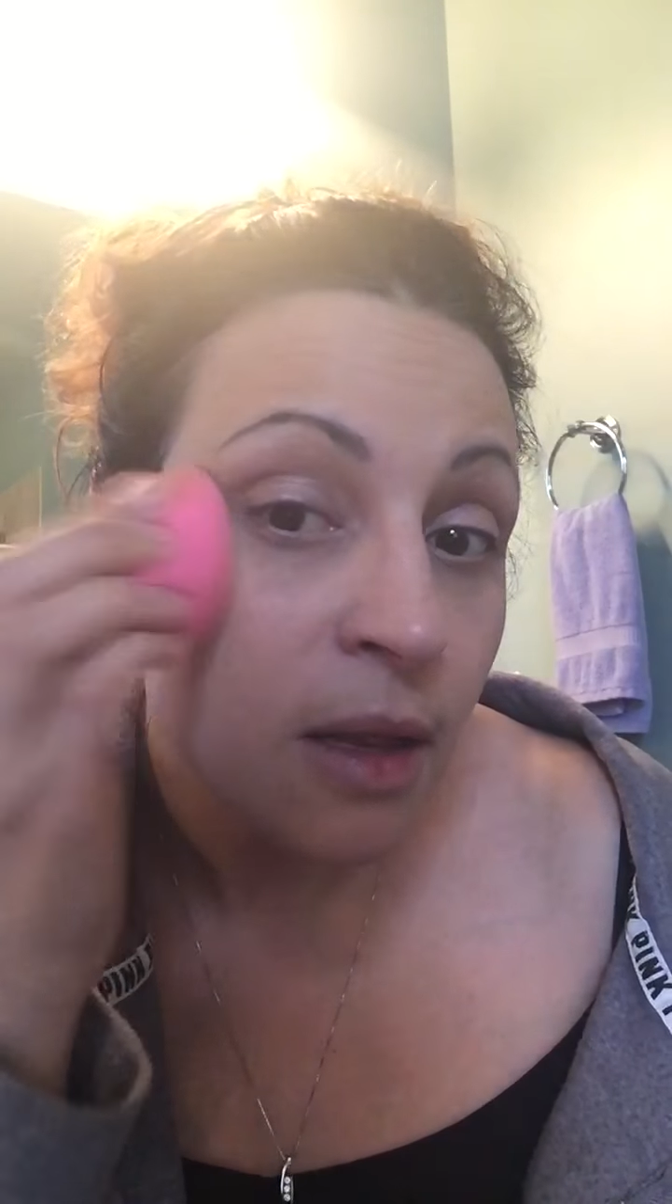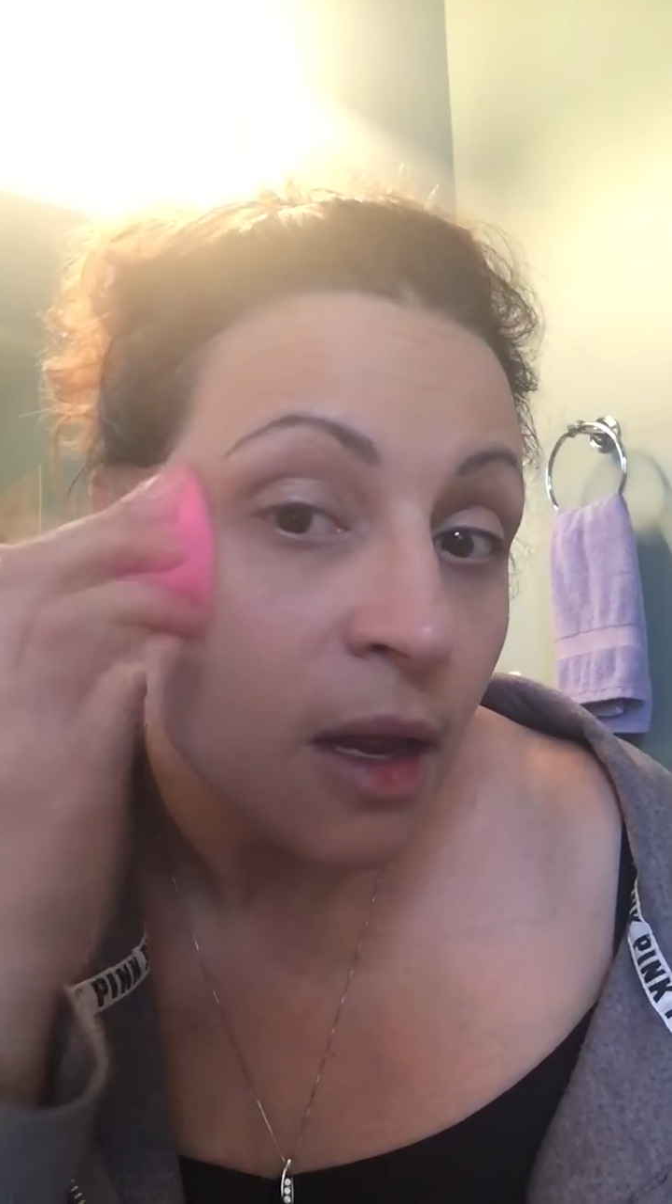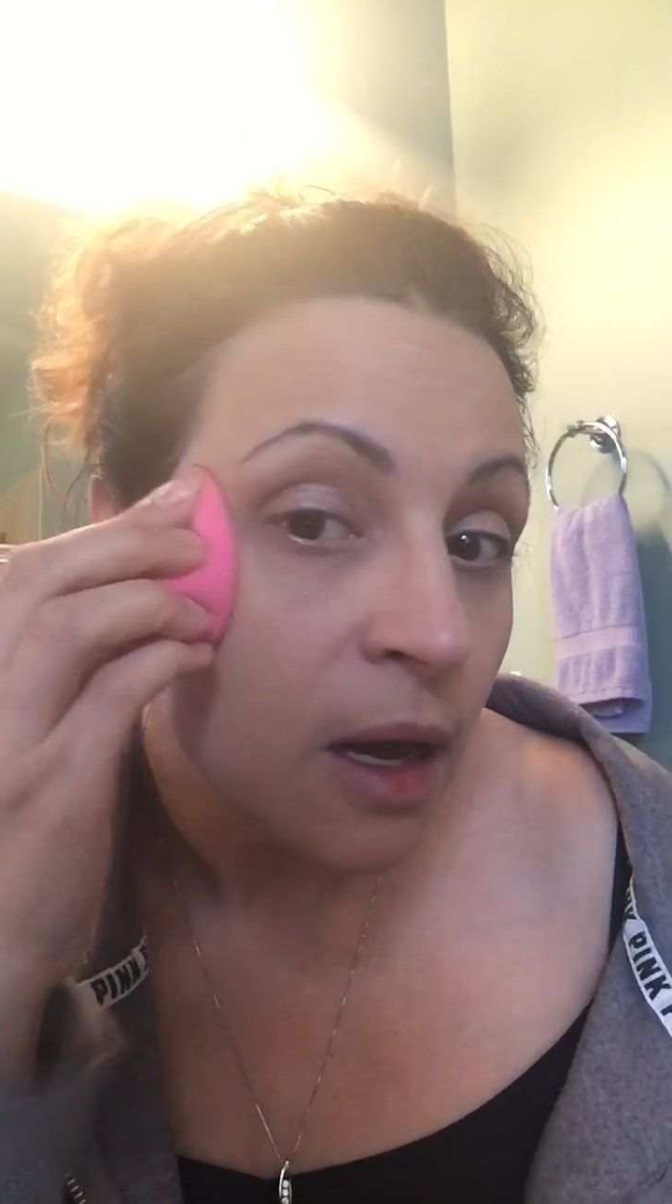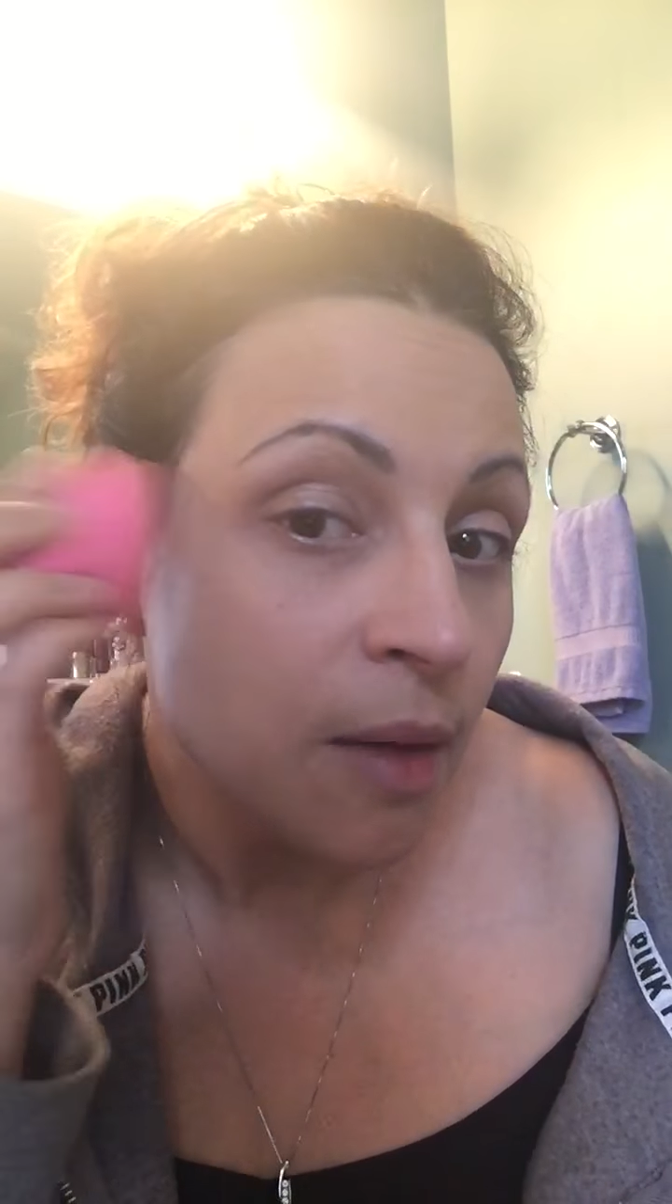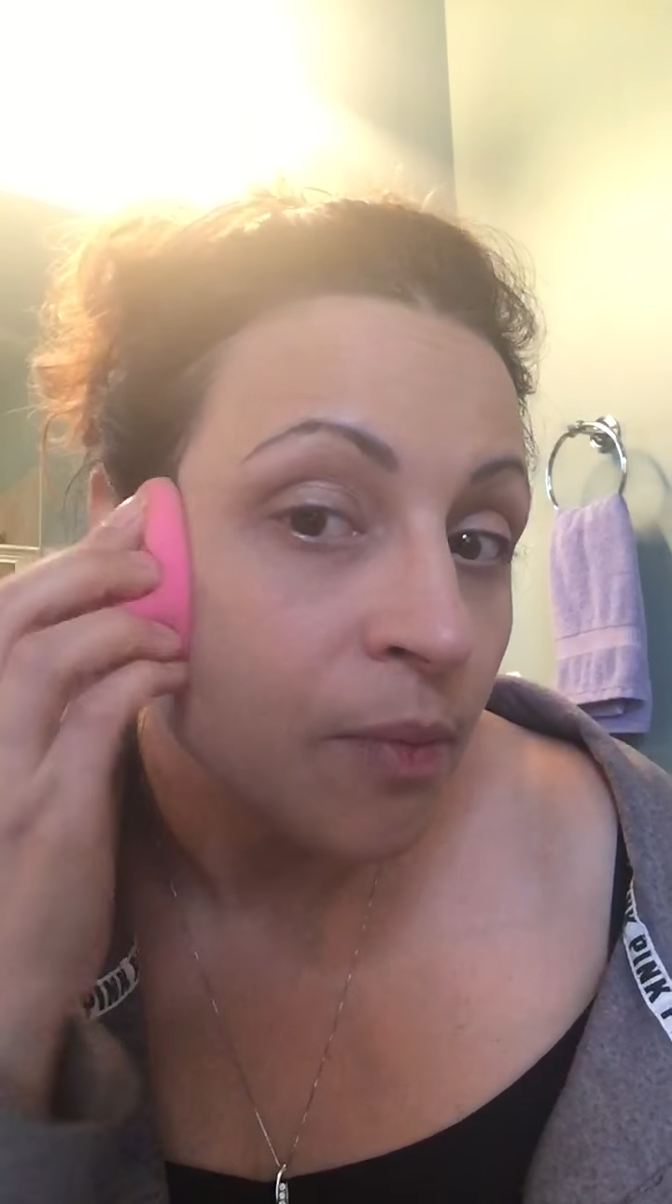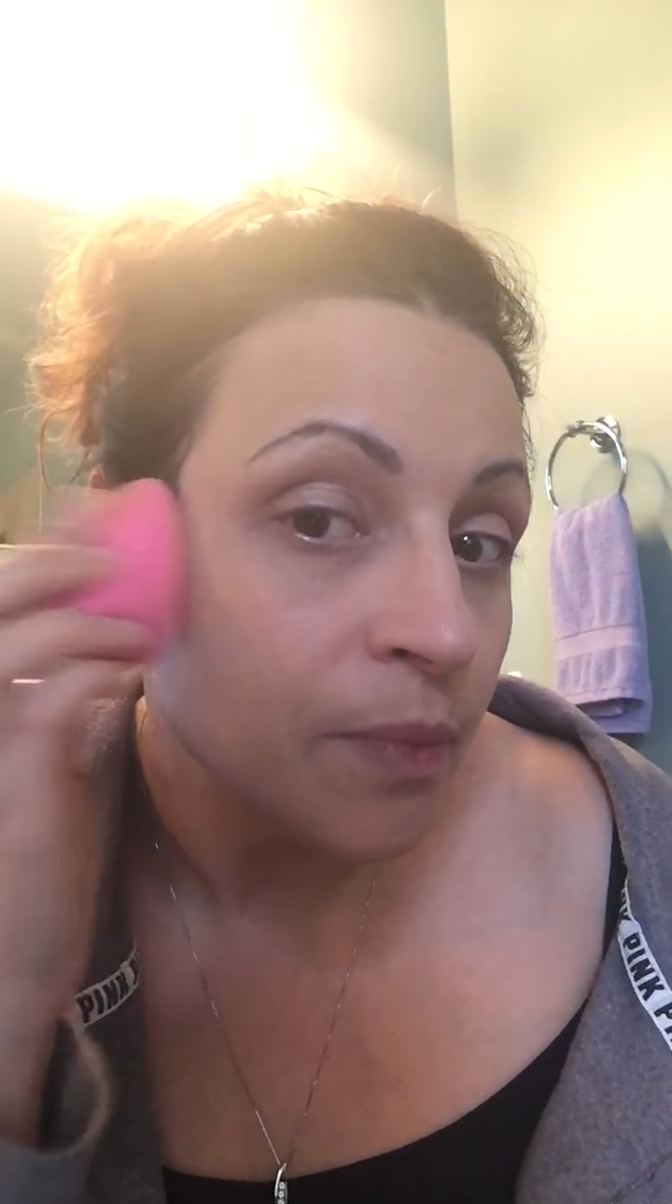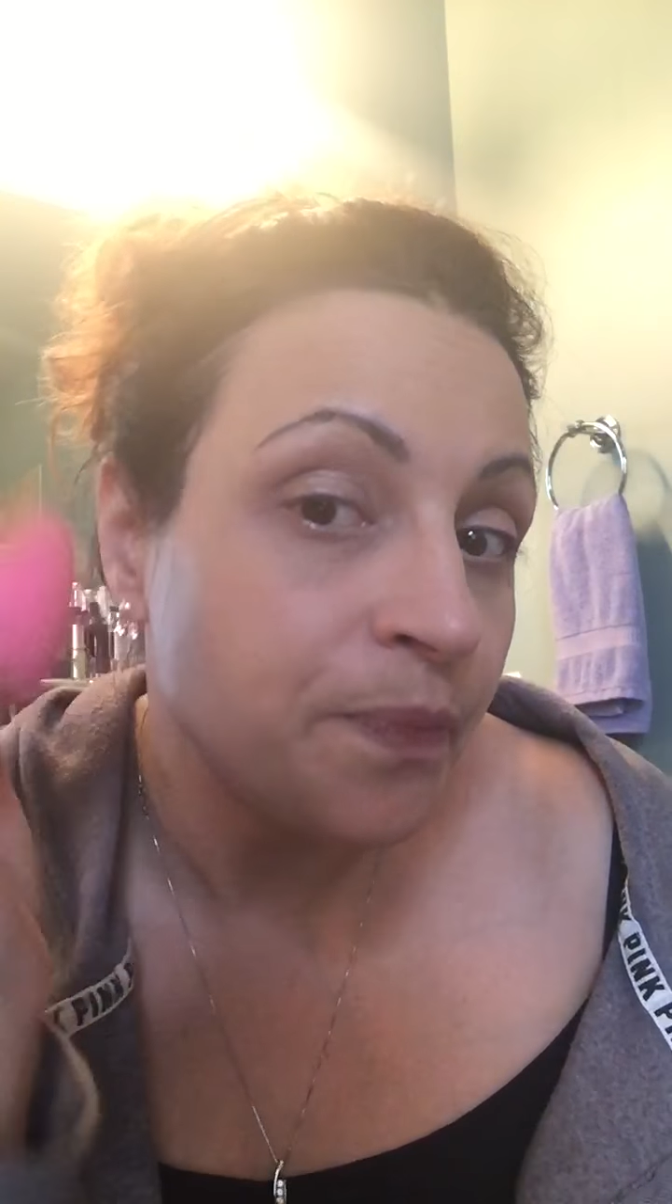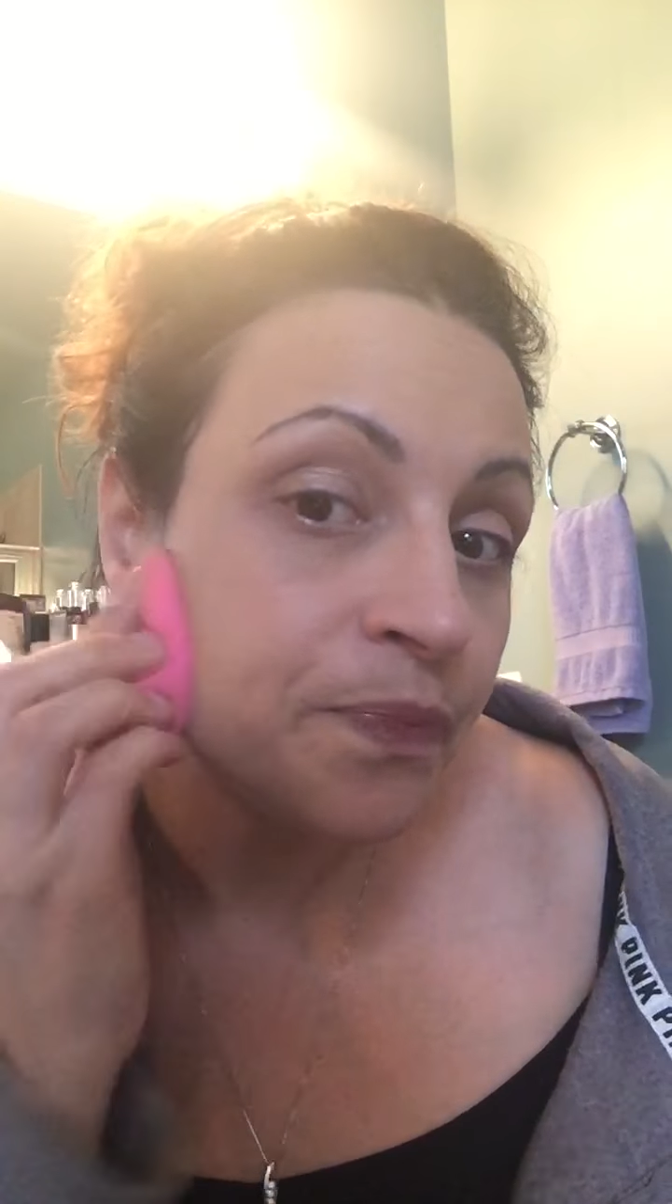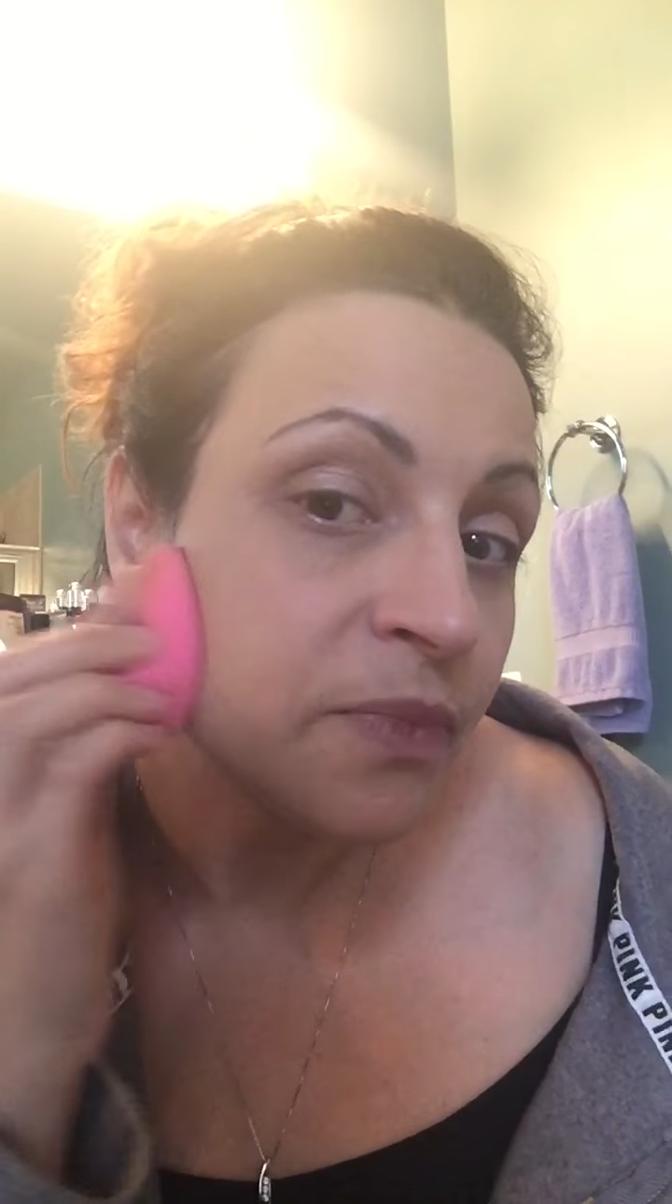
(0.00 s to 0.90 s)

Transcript: and I'm